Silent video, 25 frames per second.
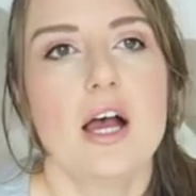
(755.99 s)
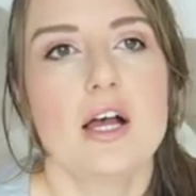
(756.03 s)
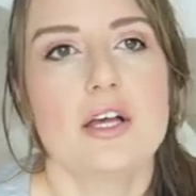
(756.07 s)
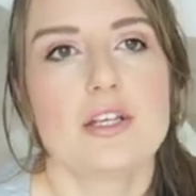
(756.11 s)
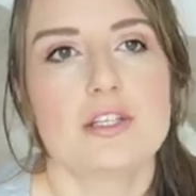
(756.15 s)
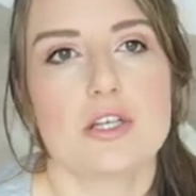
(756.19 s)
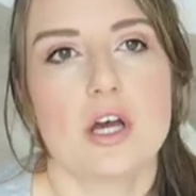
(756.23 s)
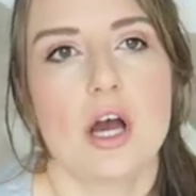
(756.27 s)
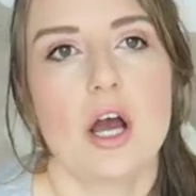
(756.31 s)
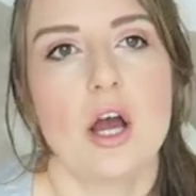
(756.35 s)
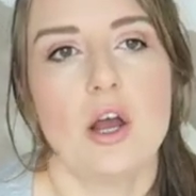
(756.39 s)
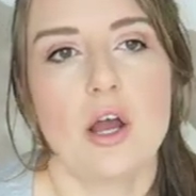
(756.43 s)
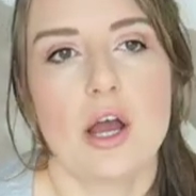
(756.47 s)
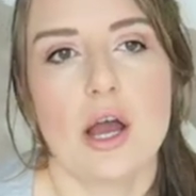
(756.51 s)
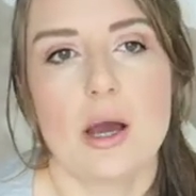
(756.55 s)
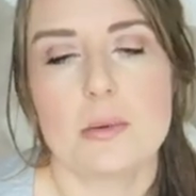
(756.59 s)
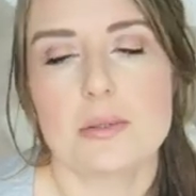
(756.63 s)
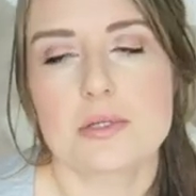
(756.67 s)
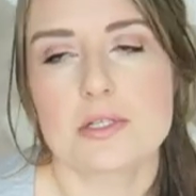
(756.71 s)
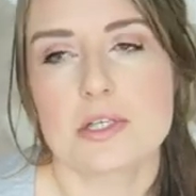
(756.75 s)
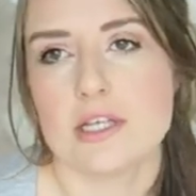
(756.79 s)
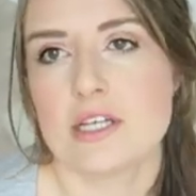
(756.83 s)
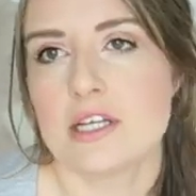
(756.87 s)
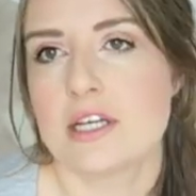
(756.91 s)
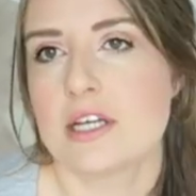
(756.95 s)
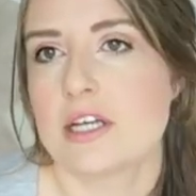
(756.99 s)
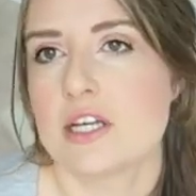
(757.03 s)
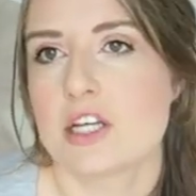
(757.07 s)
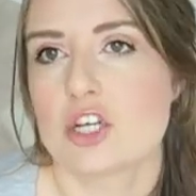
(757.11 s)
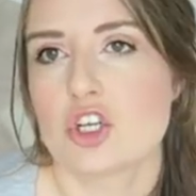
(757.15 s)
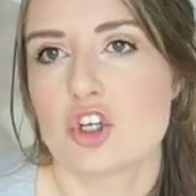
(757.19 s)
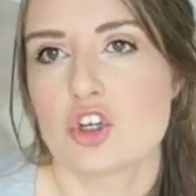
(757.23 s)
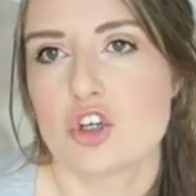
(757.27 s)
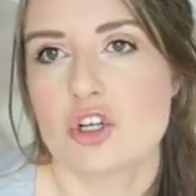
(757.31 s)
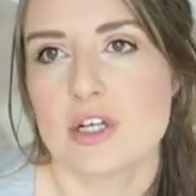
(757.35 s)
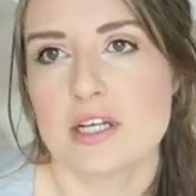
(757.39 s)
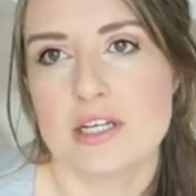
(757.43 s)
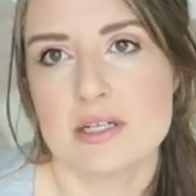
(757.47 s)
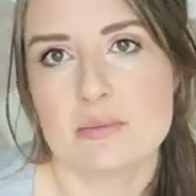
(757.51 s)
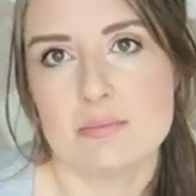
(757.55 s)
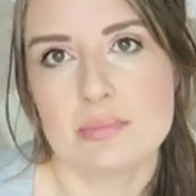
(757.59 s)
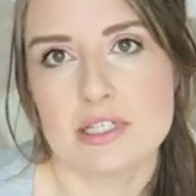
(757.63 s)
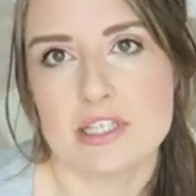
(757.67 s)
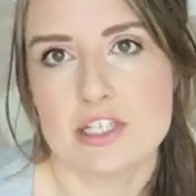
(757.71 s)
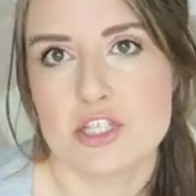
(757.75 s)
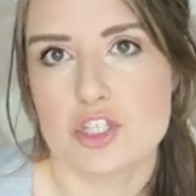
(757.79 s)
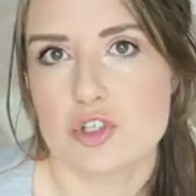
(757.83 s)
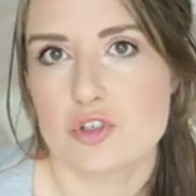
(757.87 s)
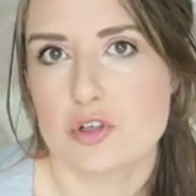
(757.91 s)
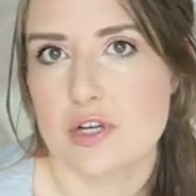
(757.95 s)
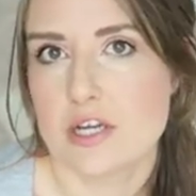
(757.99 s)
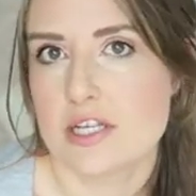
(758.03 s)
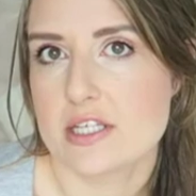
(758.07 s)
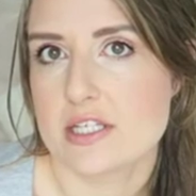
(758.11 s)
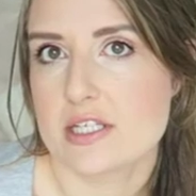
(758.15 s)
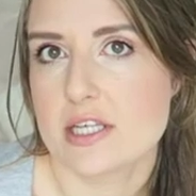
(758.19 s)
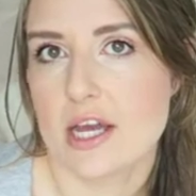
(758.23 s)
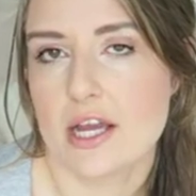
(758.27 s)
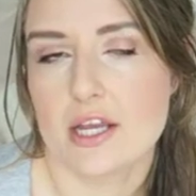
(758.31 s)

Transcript: So I was getting incredibly stressed.